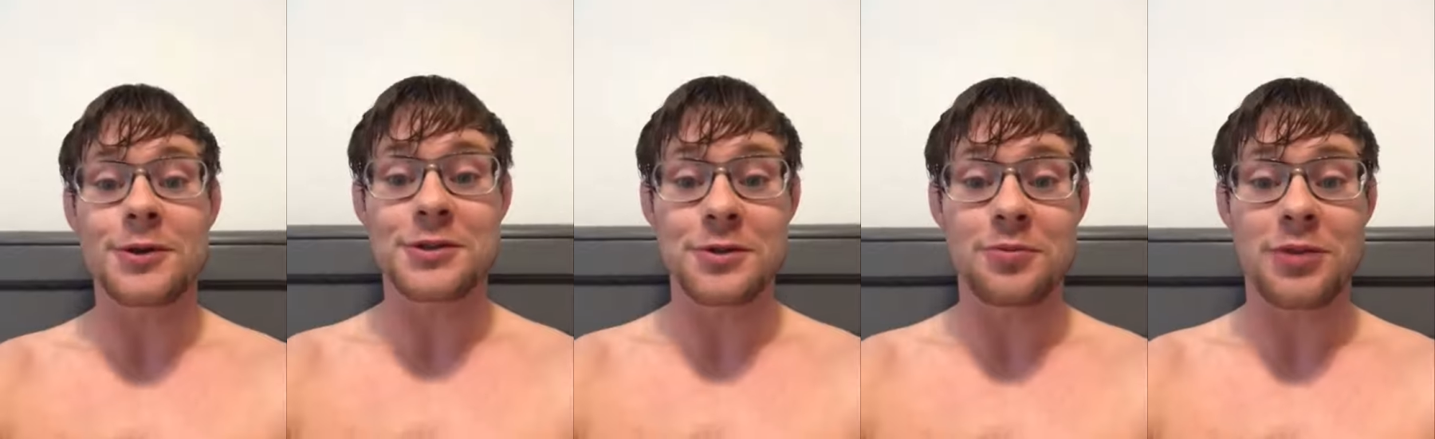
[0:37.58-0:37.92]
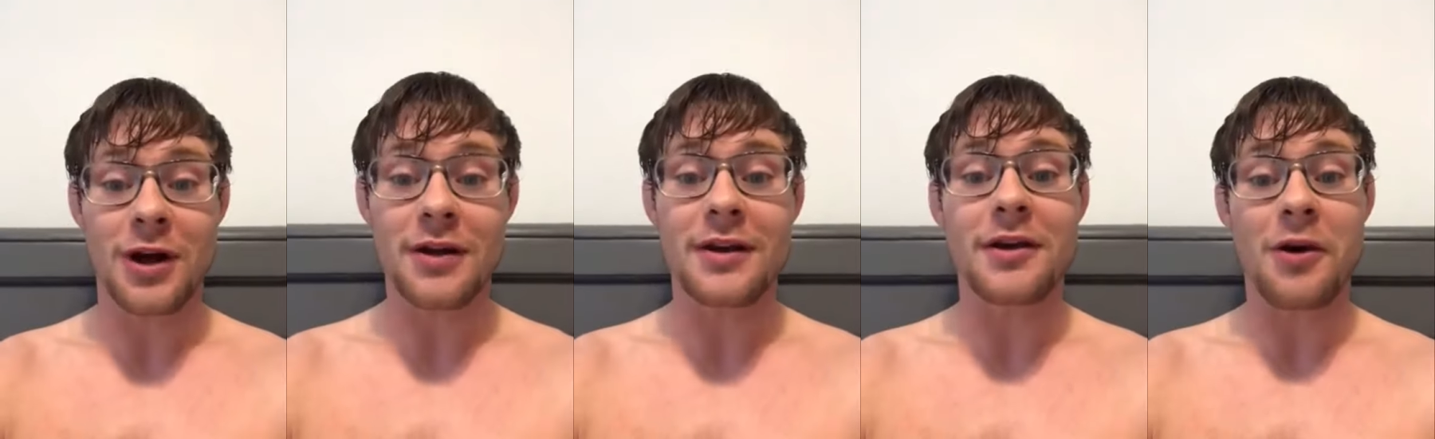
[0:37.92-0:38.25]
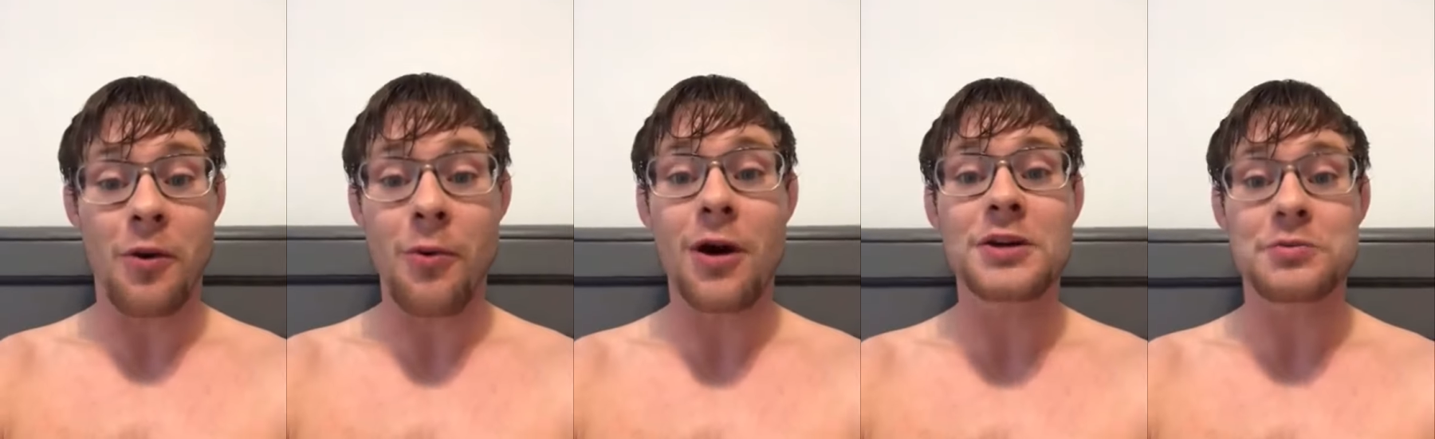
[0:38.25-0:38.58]
once you pluck it,
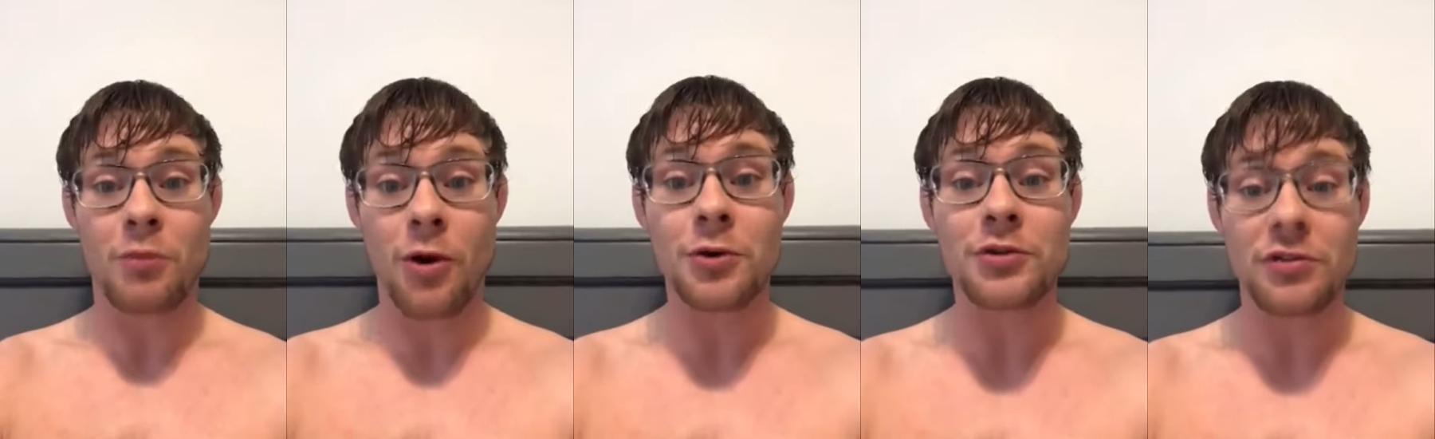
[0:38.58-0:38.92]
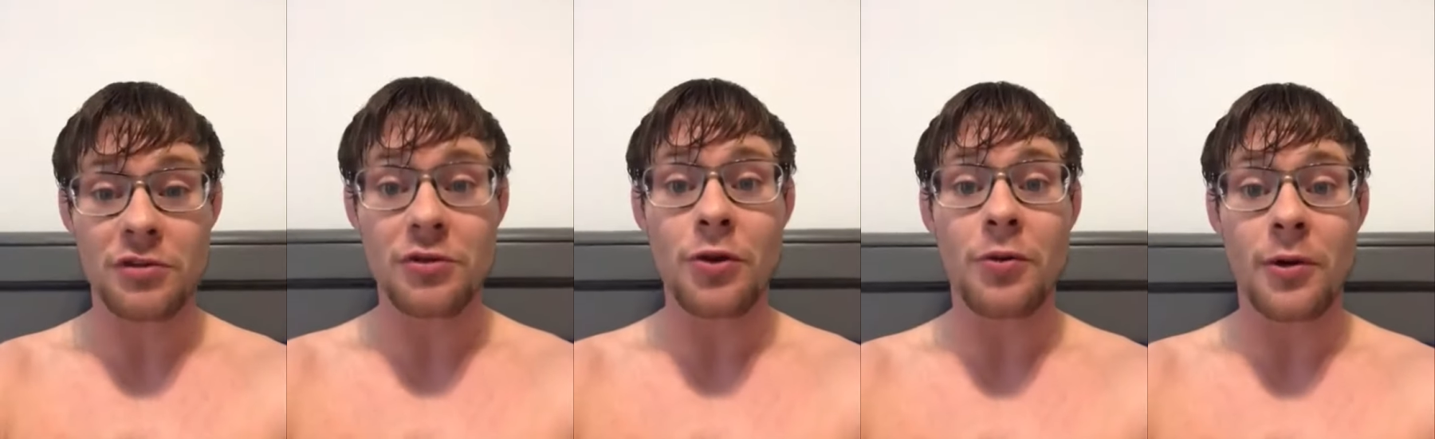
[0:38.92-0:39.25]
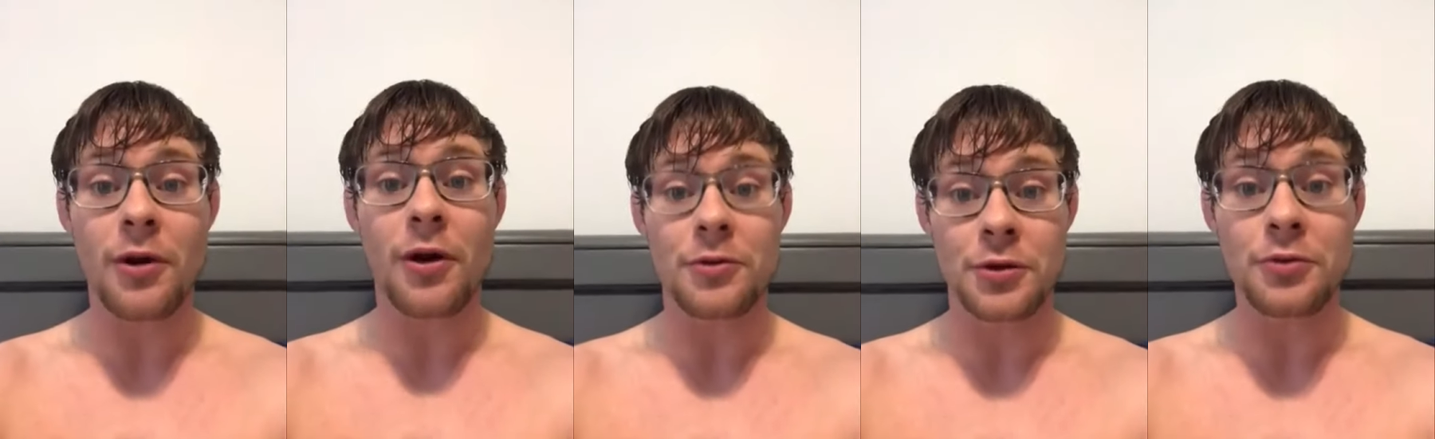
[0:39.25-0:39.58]
go watch Martha
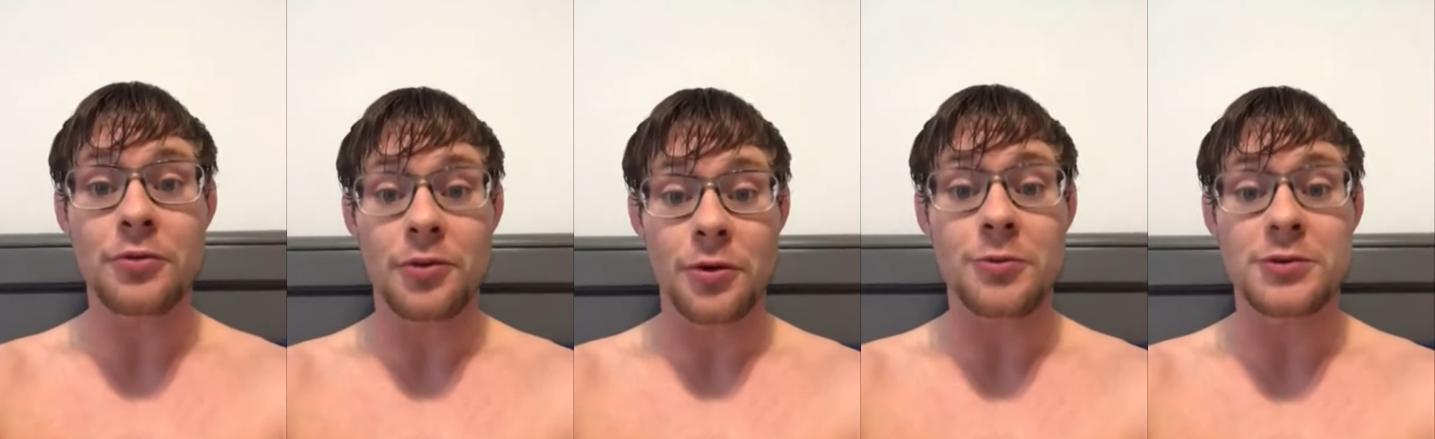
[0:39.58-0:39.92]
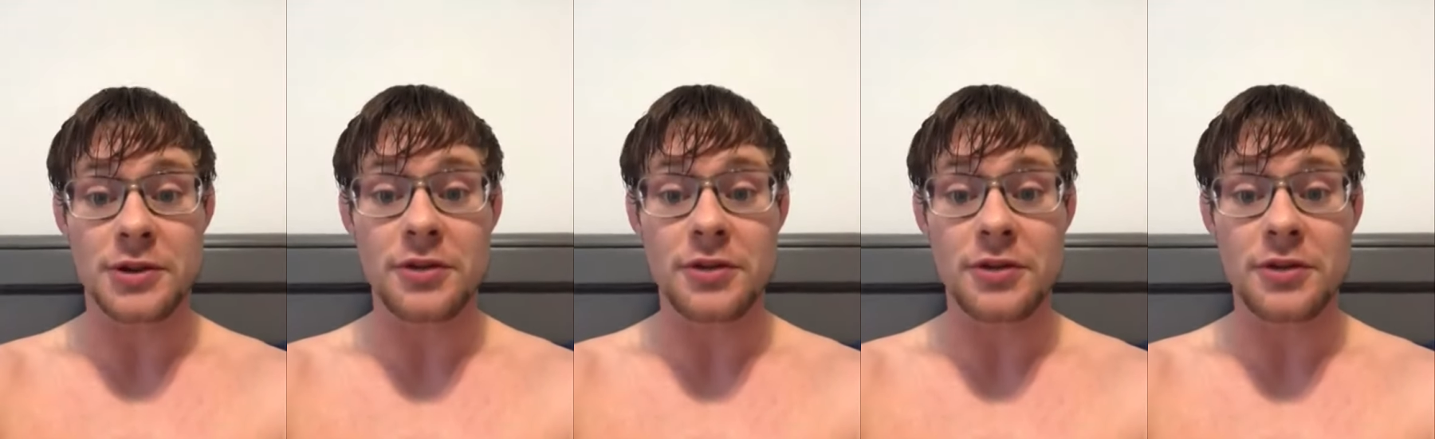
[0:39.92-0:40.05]
Stewart on YouTube.